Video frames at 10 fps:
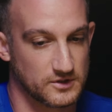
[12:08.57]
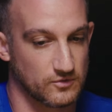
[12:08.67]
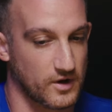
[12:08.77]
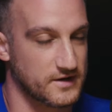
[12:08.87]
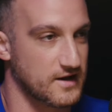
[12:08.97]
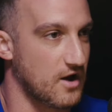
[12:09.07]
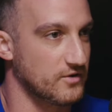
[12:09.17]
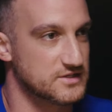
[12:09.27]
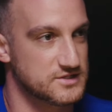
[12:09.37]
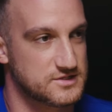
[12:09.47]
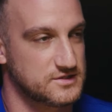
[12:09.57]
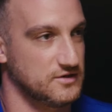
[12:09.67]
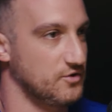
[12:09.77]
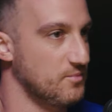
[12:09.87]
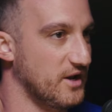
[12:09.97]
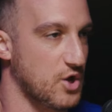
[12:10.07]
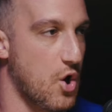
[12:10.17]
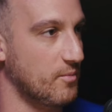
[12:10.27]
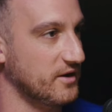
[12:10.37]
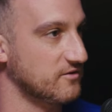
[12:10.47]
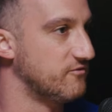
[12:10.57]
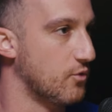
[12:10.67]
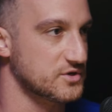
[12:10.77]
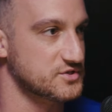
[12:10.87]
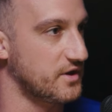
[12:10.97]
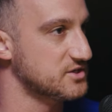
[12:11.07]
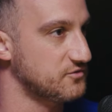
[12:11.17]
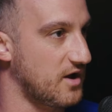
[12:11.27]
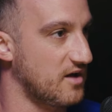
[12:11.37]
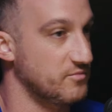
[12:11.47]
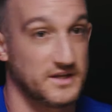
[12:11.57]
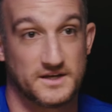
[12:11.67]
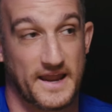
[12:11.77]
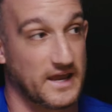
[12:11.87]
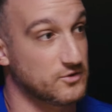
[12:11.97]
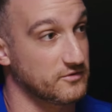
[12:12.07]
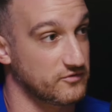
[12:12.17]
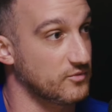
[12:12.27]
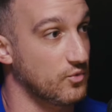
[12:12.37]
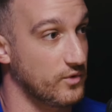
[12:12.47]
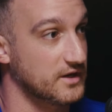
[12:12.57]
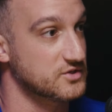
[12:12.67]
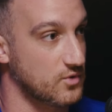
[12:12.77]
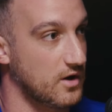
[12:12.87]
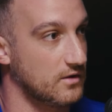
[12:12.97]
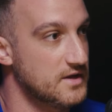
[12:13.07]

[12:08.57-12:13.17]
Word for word: You know, right now he's you know you might call him like a four slash five, but he can handle it from the wing as well.